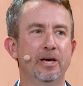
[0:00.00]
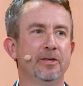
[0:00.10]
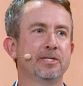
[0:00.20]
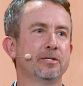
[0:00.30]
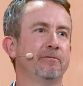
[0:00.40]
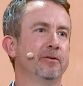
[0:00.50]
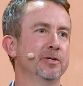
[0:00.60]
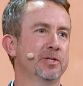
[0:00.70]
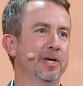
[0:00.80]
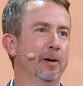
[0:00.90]
This is a
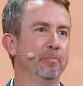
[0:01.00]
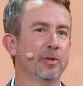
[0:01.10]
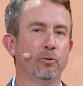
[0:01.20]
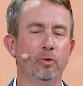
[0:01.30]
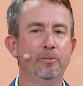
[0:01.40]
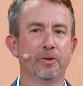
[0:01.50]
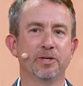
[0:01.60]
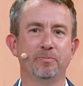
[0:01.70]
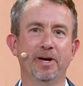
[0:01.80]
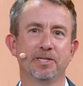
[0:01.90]
first step. We built
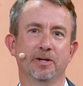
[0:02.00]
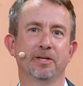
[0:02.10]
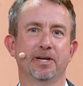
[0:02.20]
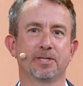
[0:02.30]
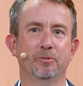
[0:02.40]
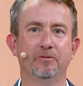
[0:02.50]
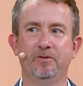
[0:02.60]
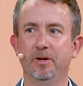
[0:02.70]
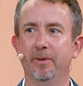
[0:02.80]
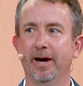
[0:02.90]
this based on customer
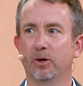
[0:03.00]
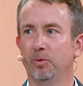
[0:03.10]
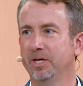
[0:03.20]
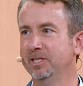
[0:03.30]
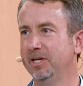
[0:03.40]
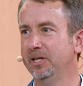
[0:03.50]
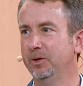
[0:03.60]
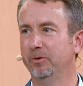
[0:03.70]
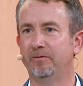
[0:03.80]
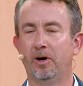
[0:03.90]
feedback. We'll continue
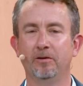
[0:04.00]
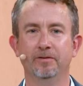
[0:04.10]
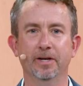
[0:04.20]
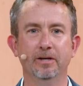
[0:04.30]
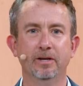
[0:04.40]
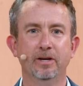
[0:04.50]
to evolve it.